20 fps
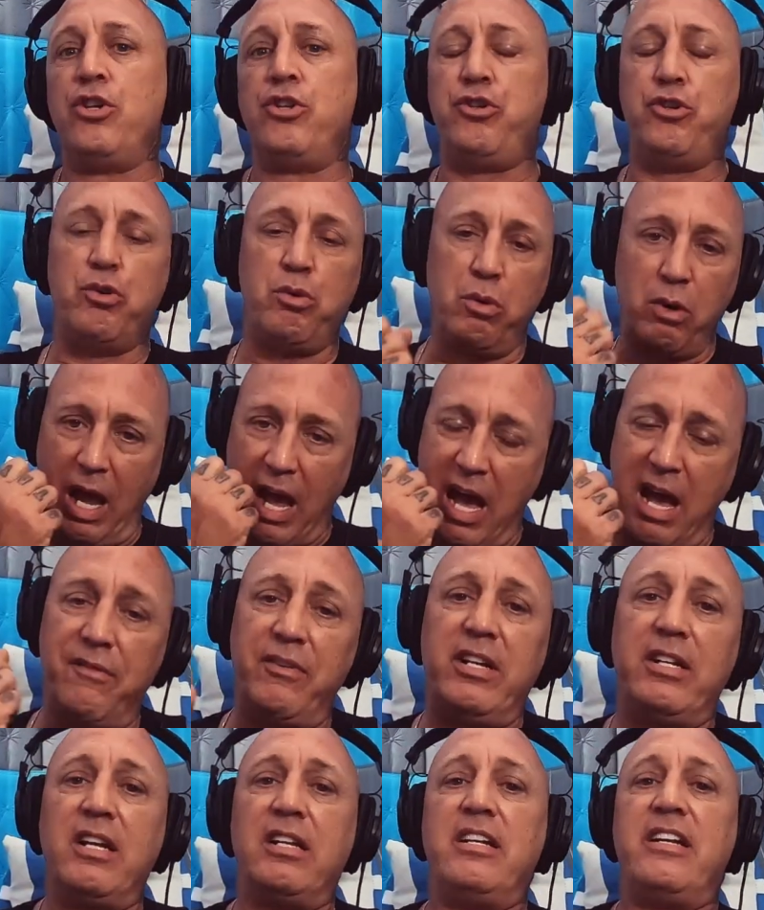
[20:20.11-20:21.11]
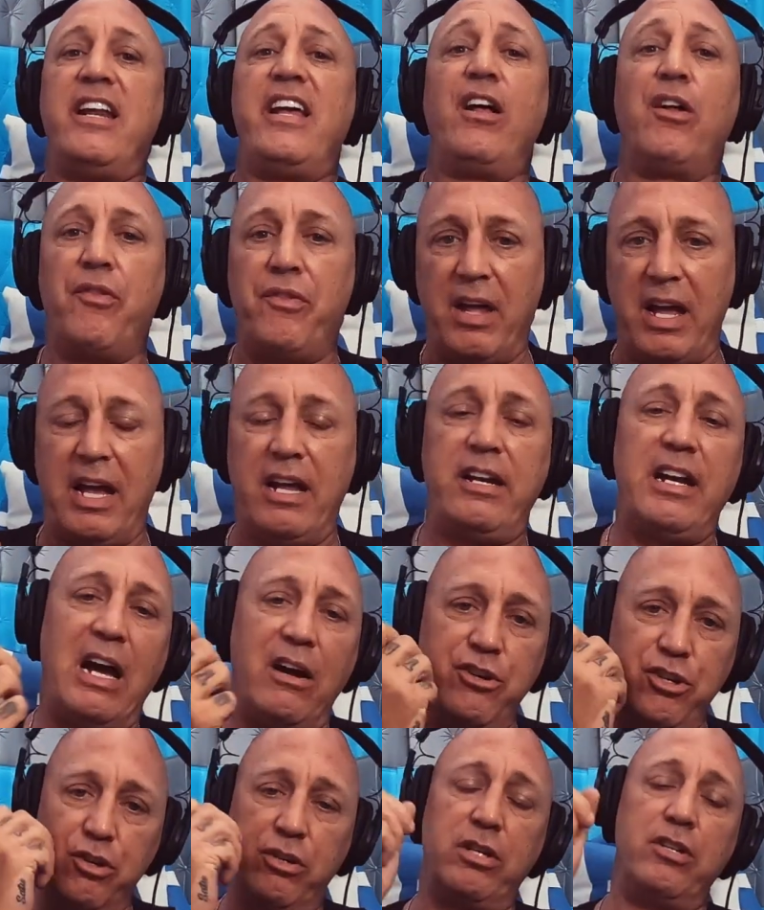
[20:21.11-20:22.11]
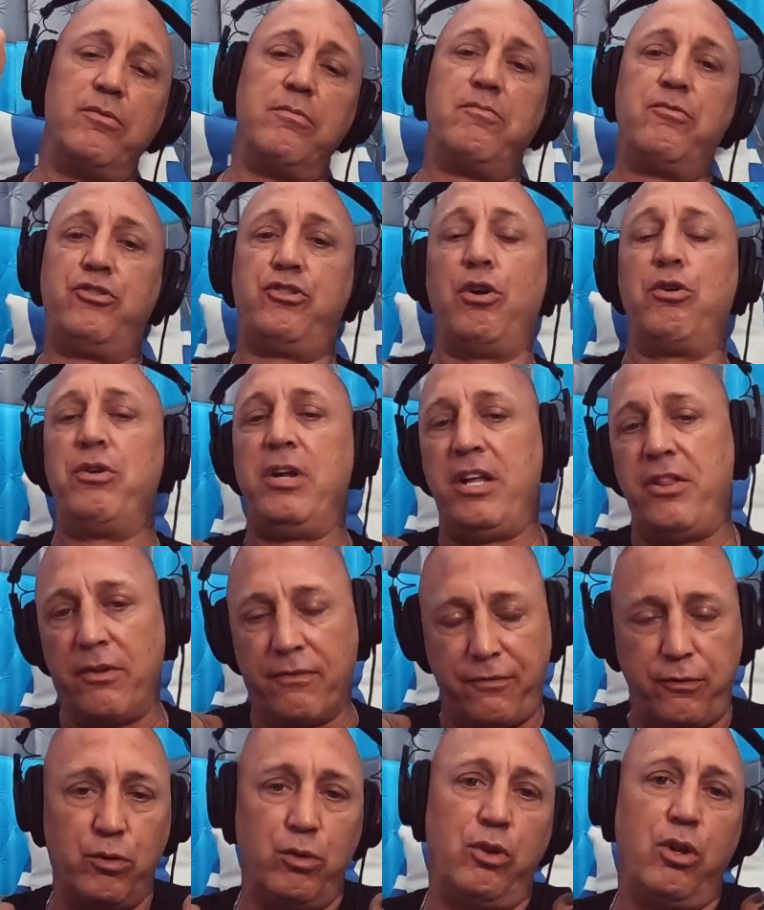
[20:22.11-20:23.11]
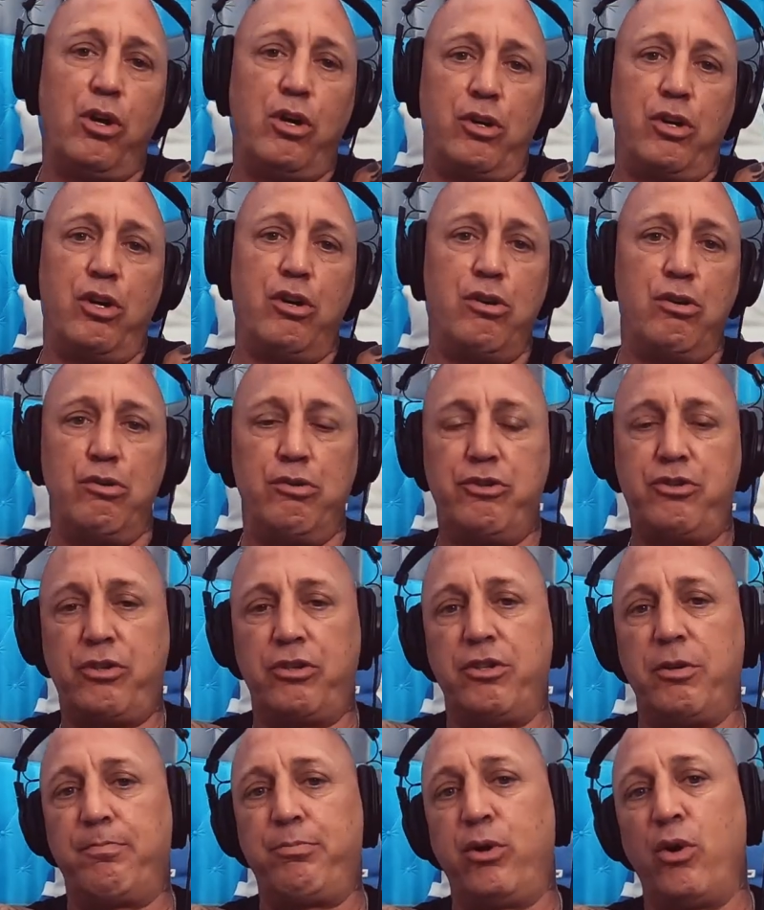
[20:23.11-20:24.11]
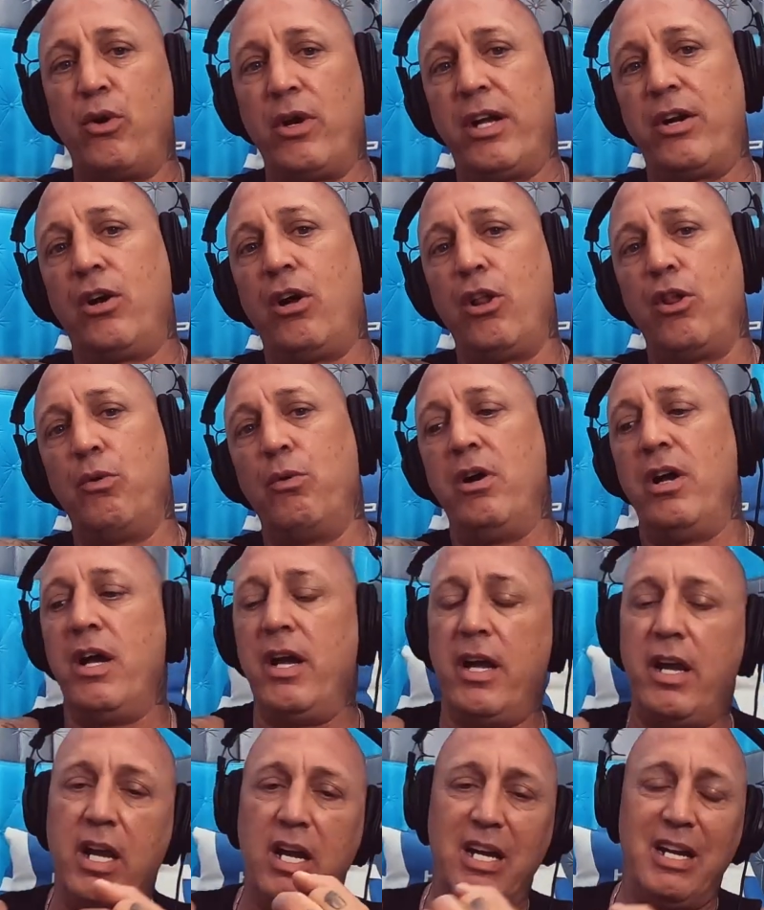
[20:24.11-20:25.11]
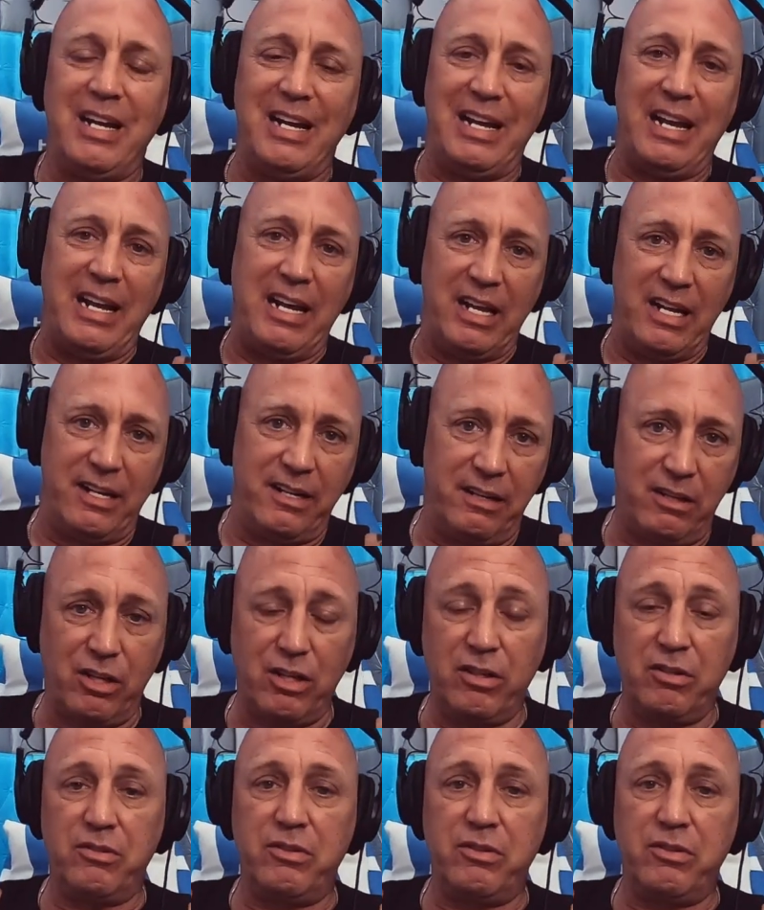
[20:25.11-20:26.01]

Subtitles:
you having nailed that. Now you can donate the full long hose, deploy it all the way, and